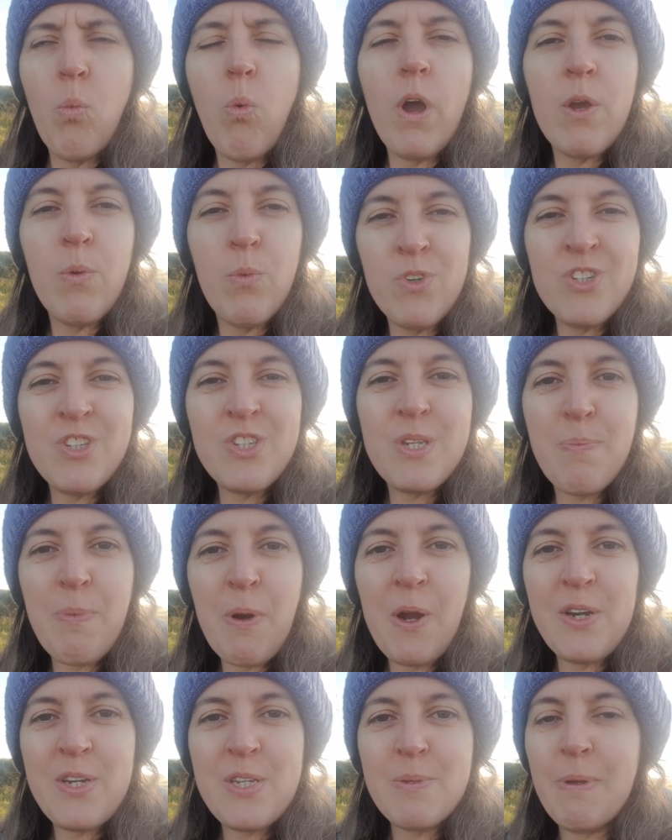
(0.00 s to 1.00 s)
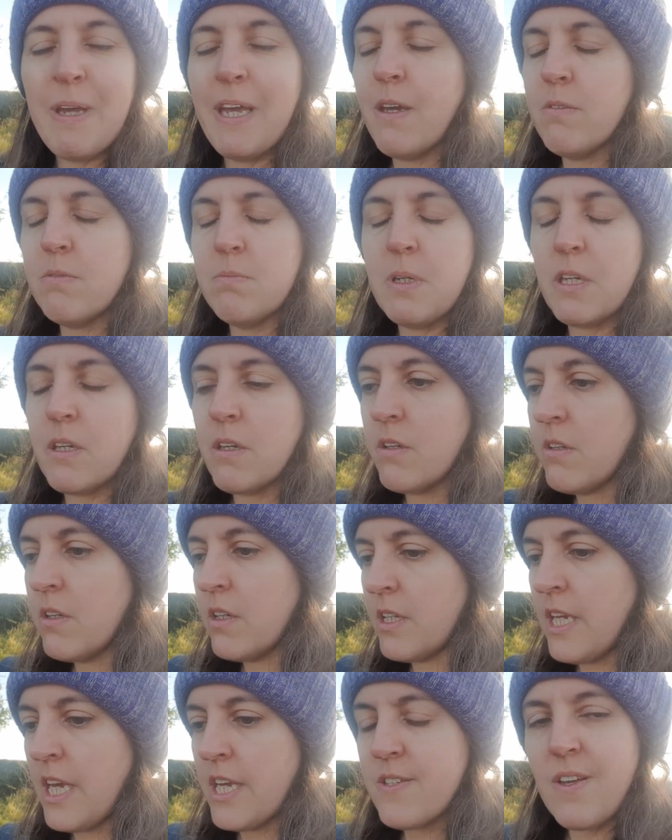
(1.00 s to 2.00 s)
wouldn't surprise me. Oh my
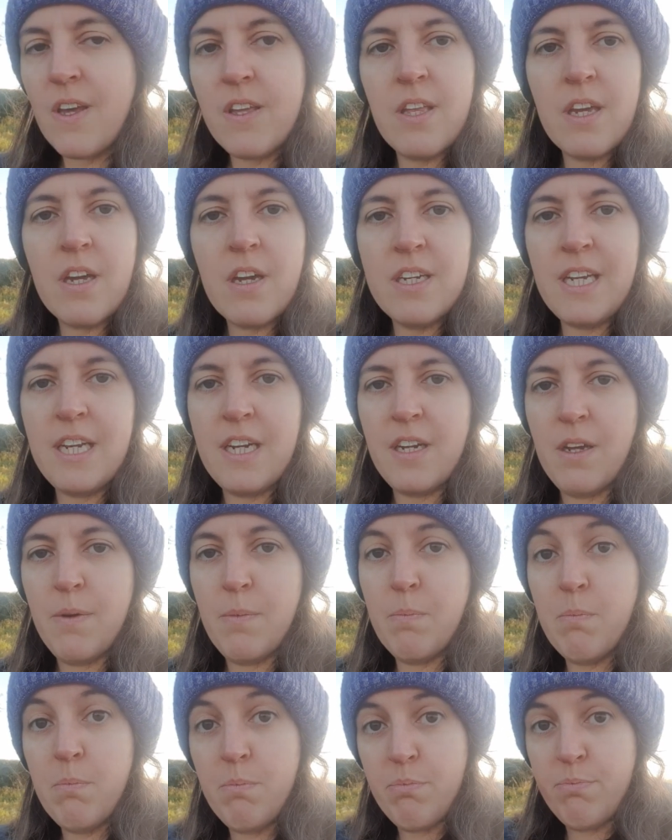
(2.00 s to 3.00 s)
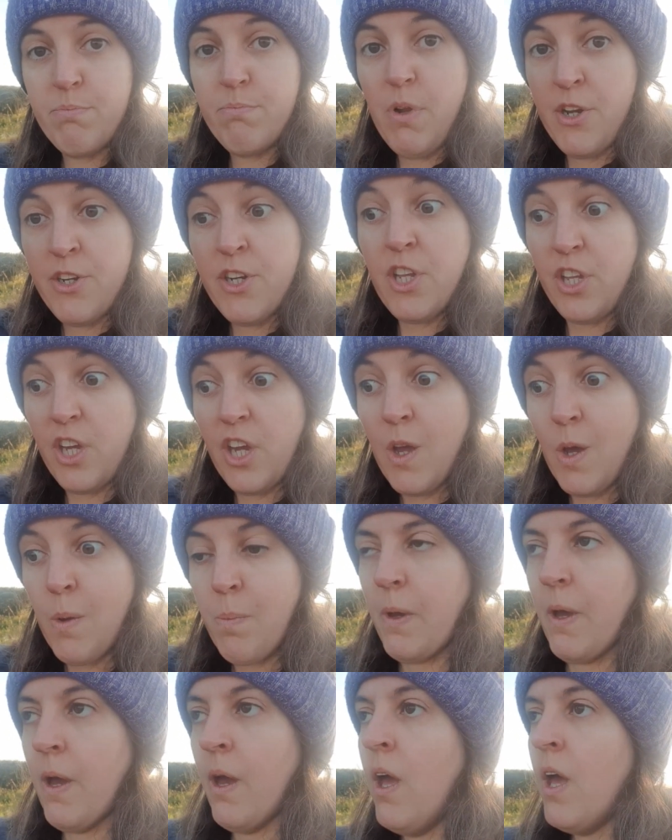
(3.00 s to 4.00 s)
goodness, I think I need another
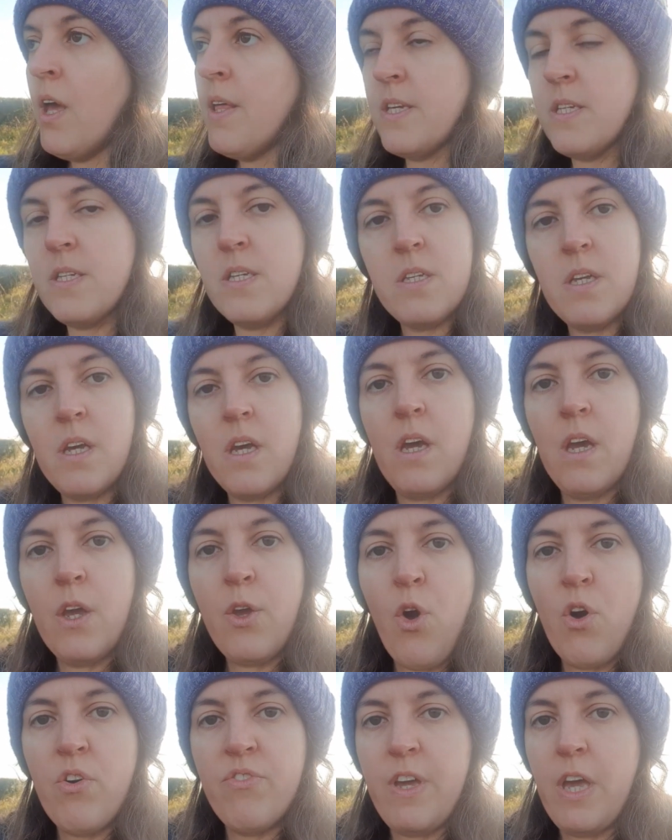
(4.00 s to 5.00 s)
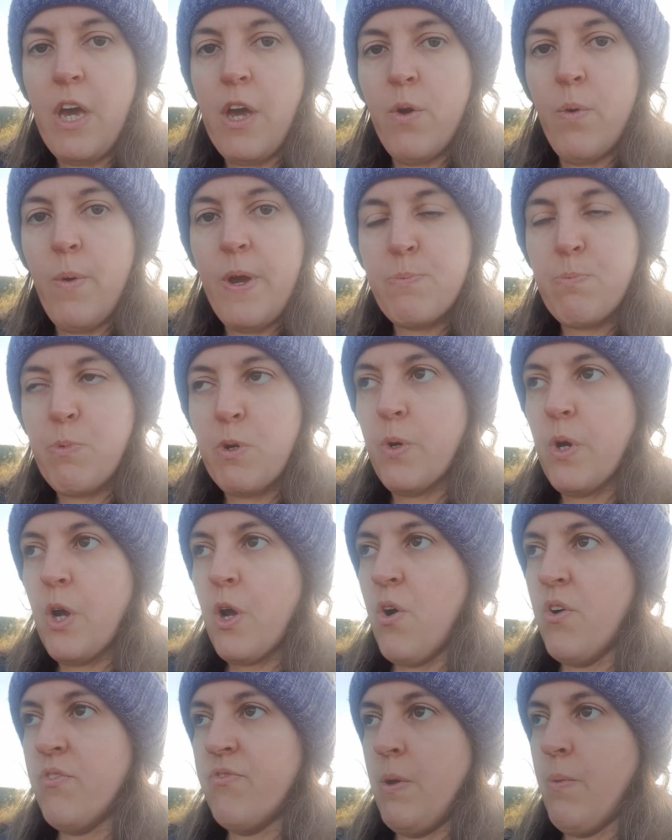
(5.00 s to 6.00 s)
cuppa. This is a coffee. I always brew a
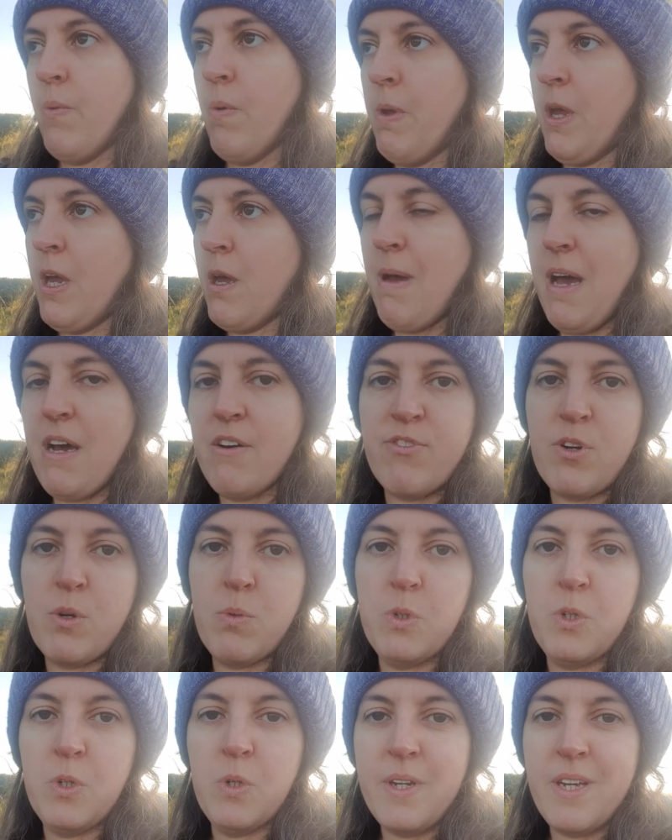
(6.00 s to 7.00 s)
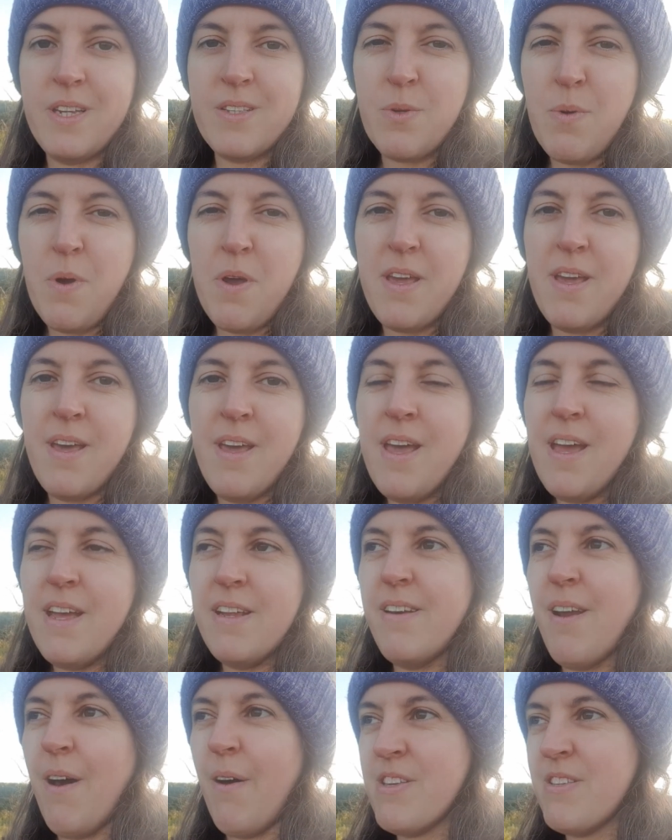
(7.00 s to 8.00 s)
coffee when we come out for a walk. It's quite
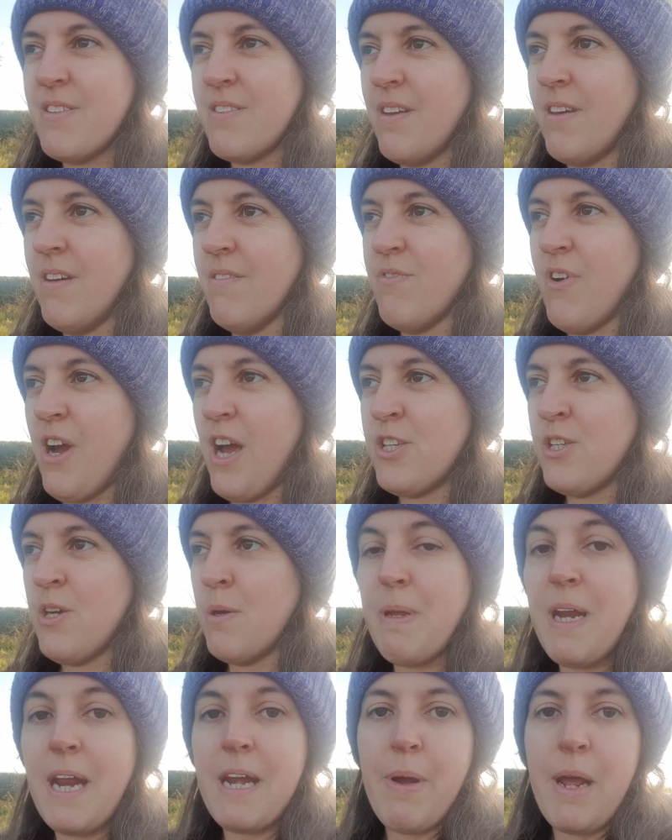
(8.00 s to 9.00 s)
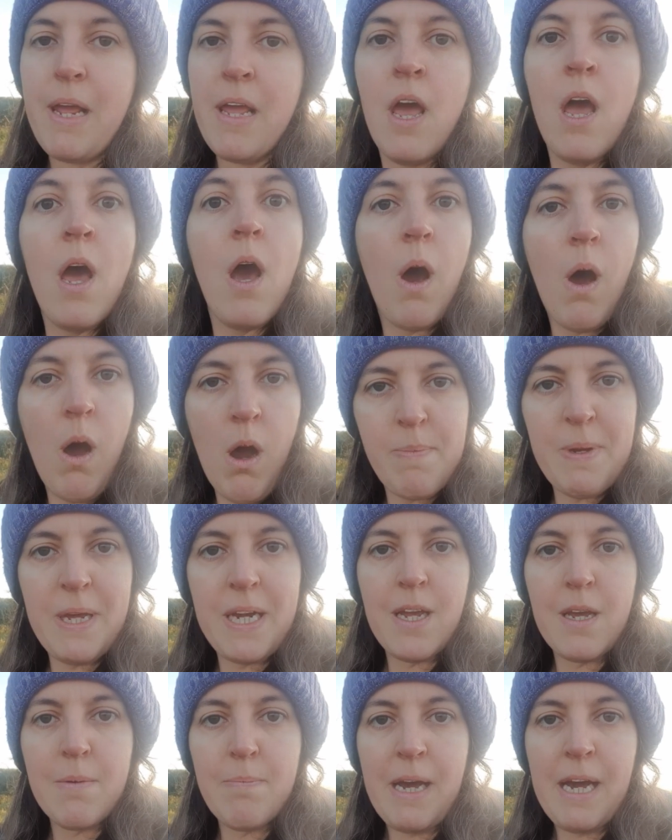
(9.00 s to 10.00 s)
nice and fresh. But anyway, I better
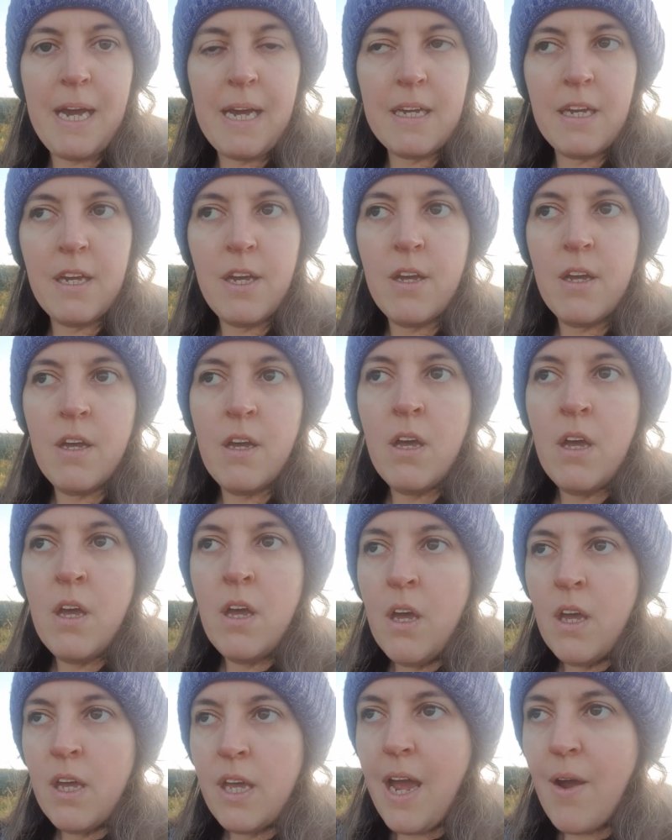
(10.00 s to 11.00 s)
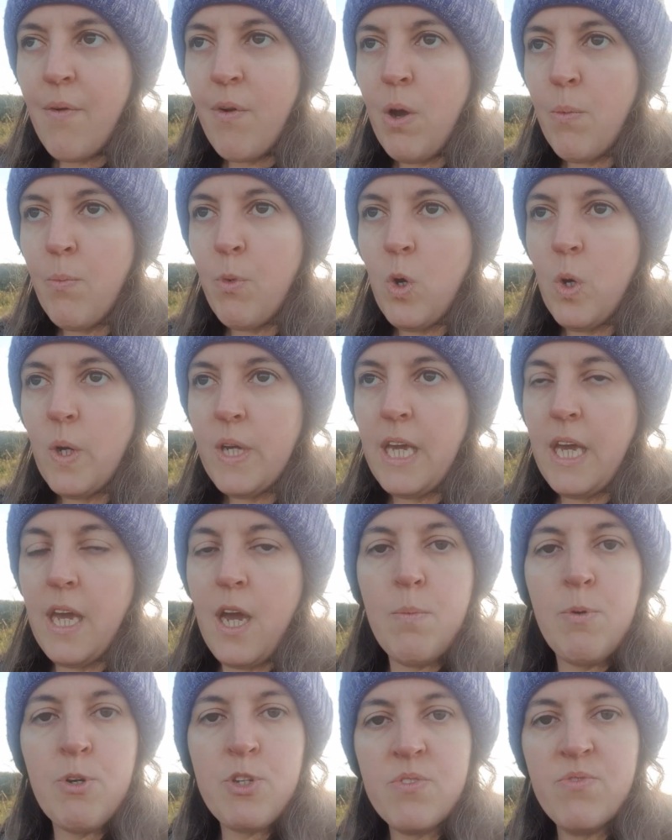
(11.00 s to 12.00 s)
get back, carry on walking.
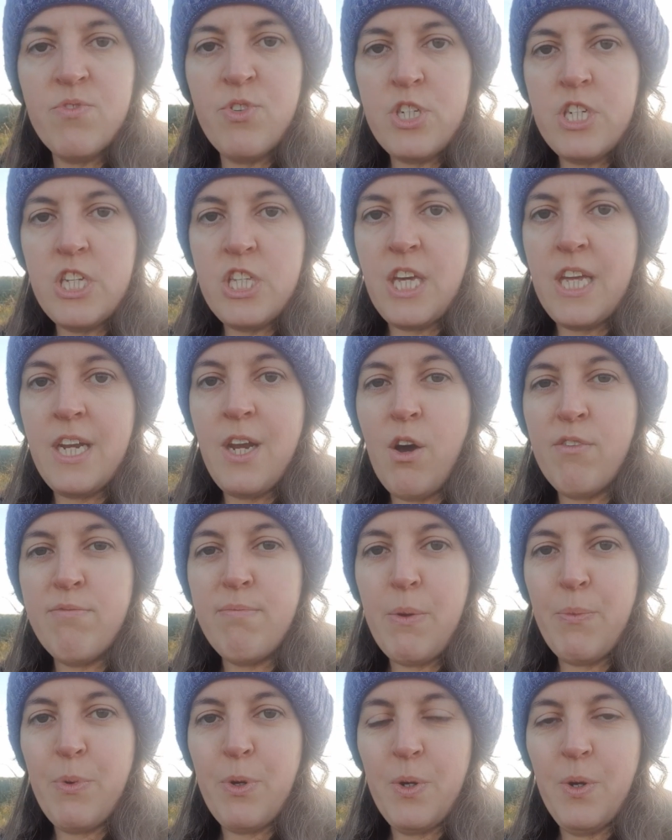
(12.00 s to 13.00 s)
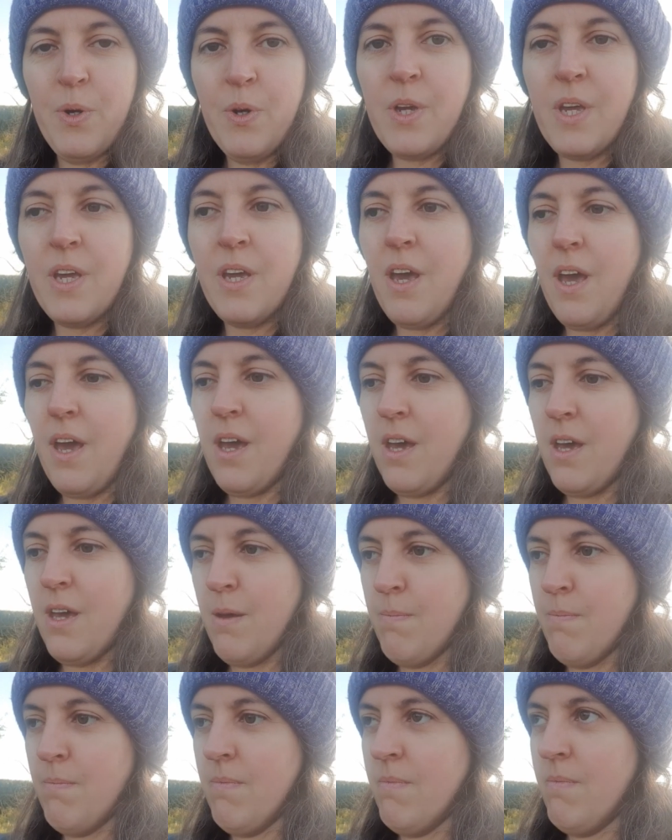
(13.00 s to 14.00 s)
I'll put some footage in of my walk.
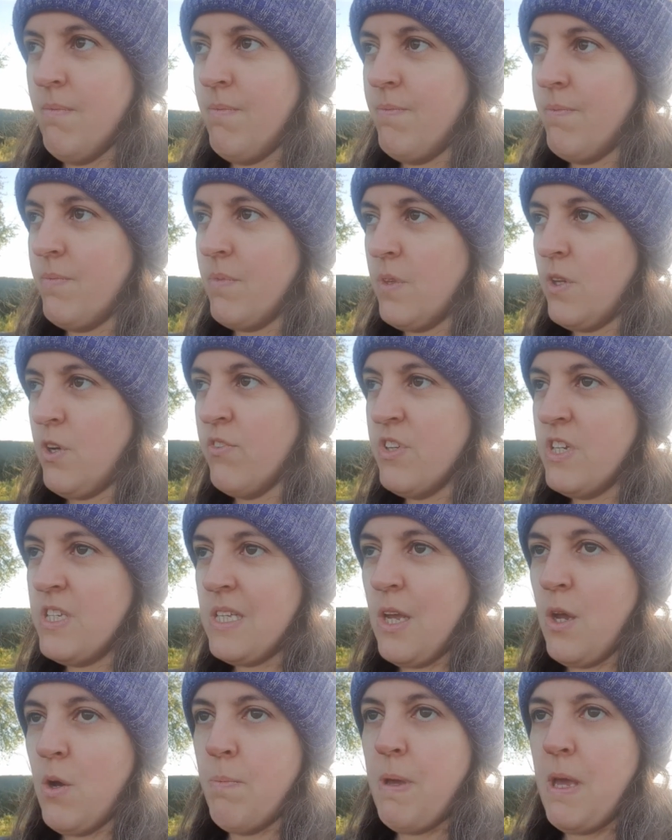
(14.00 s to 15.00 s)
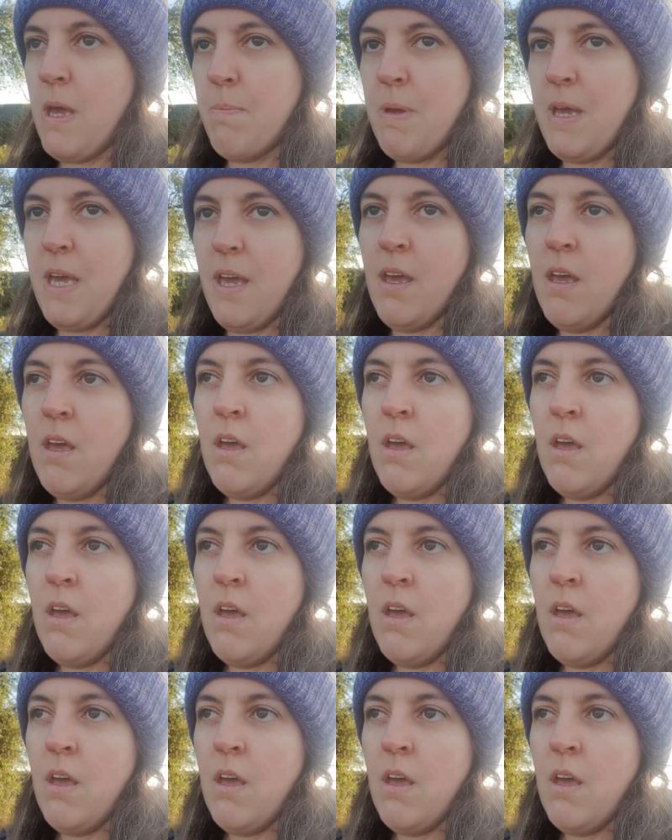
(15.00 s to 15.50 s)
Obviously it'll be a bit